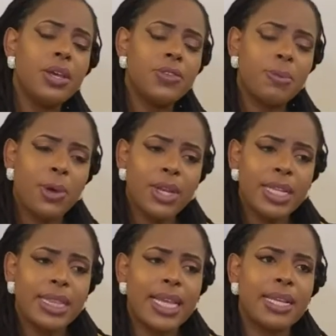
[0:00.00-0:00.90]
Some other
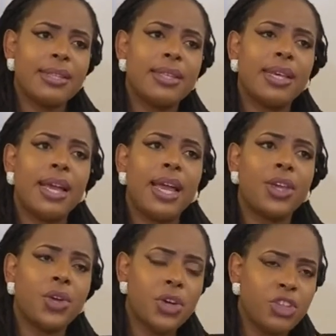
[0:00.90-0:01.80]
things I
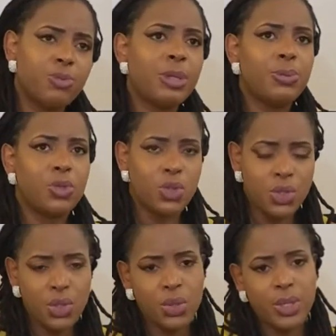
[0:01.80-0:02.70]
encourage people to
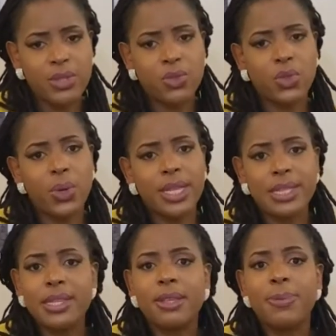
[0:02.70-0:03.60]
do is to
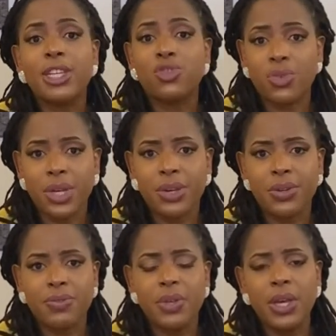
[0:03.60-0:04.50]
anticipate
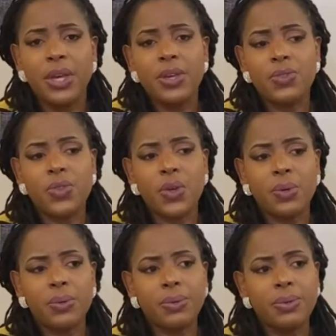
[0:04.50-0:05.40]
triggers.
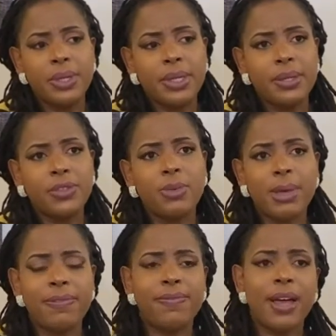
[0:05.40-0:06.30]
So you
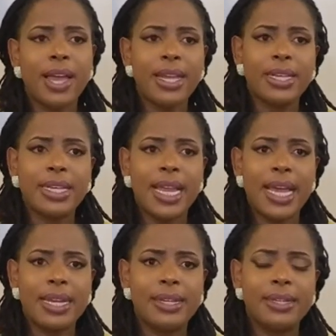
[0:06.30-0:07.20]
may find
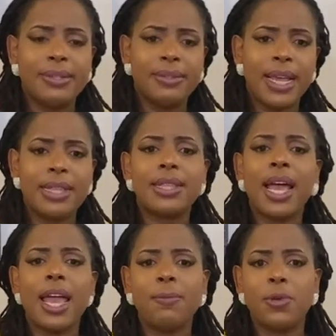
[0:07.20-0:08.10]
that as
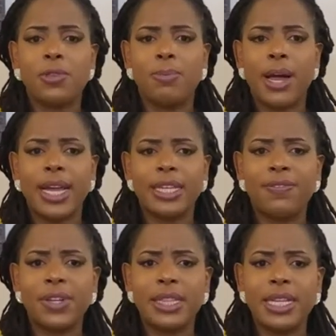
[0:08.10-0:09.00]
time goes by,
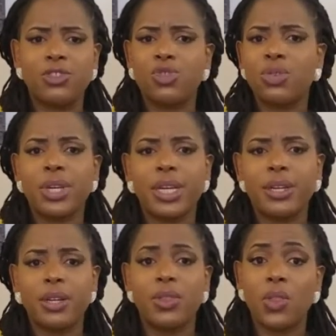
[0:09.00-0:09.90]
different things
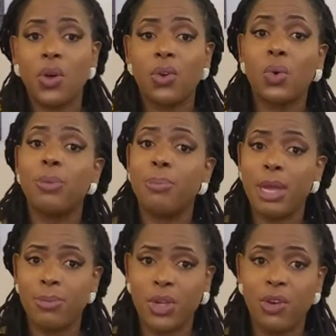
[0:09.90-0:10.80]
trigger a thought or a
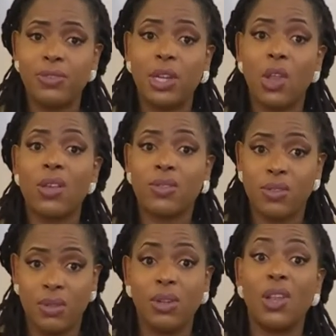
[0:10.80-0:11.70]
memory of the
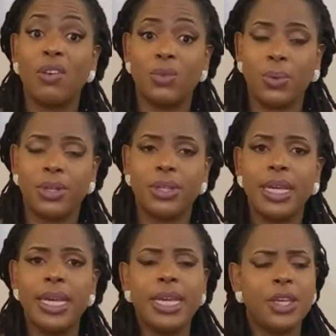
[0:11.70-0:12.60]
lost loved one.
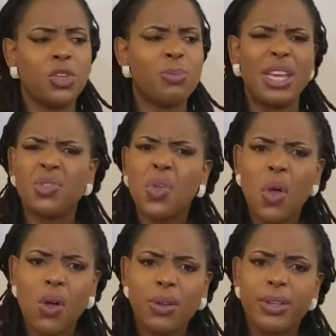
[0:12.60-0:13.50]
It could be a
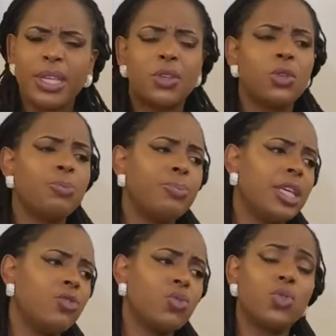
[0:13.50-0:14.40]
song, it could
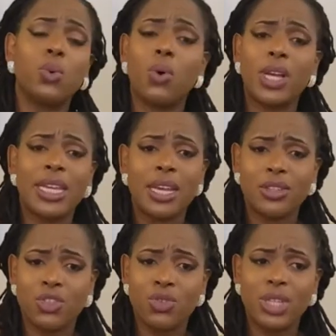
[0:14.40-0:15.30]
be just you walking down
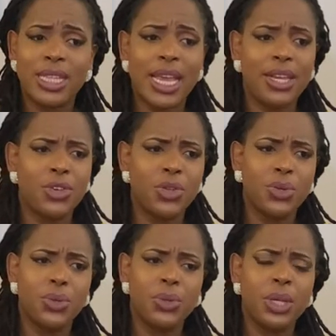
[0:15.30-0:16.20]
the street and
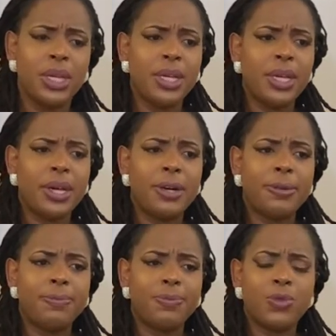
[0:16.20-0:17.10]
you
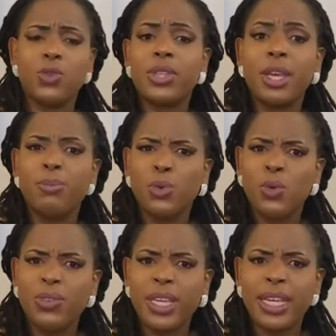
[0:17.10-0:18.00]
see a
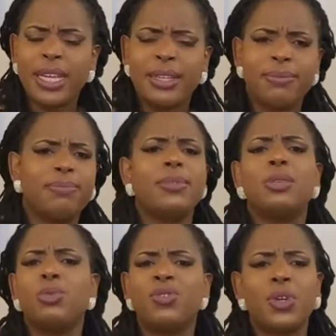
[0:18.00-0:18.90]
movie and the
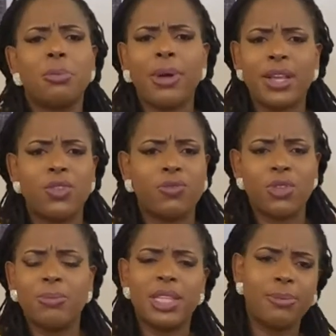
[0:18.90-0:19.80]
movie reminds you of
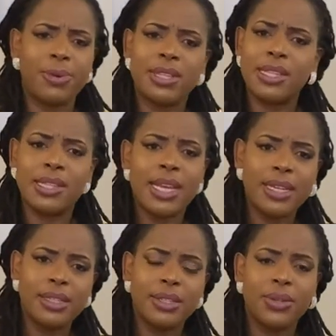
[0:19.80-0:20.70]
something the person
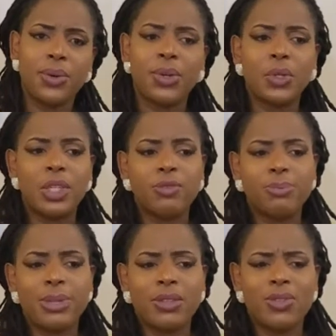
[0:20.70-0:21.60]
said, or it could even
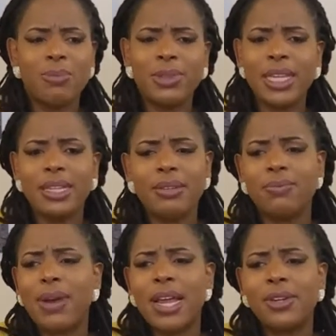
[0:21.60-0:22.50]
be something
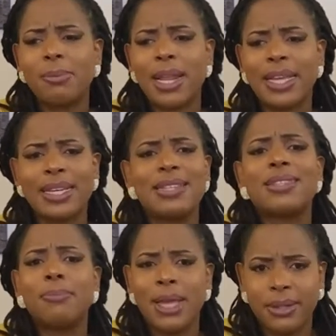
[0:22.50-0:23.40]
random like a
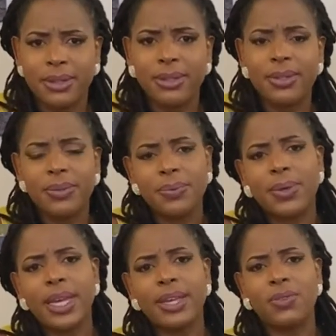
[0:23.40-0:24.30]
smell,
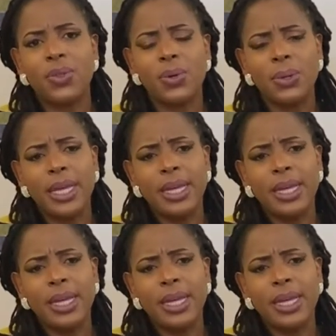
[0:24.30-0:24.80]
okay? So